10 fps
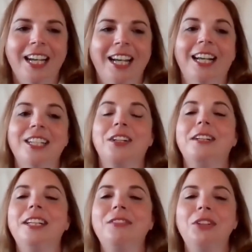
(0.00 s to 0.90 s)
And I shall
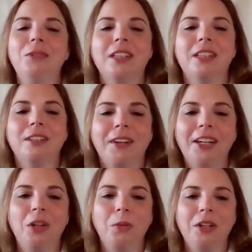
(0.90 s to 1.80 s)
leave you with the
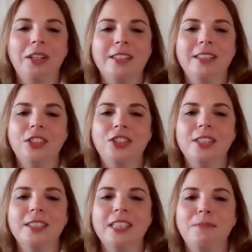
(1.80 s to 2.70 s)
final words that
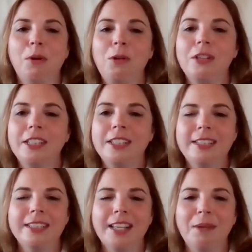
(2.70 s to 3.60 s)
Jesus spoke to his
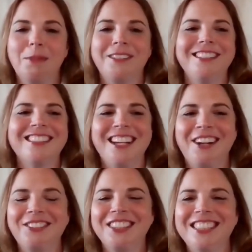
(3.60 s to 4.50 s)
disciples
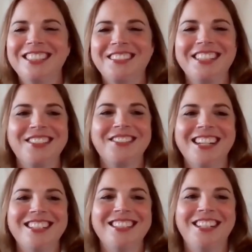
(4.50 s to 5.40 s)
after his
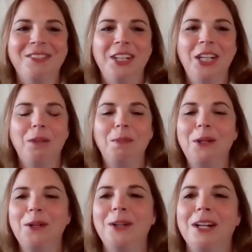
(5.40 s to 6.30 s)
resurrection when he
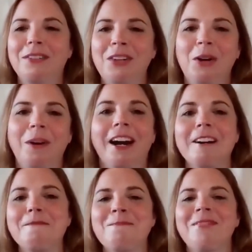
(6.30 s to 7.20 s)
appeared out of nowhere.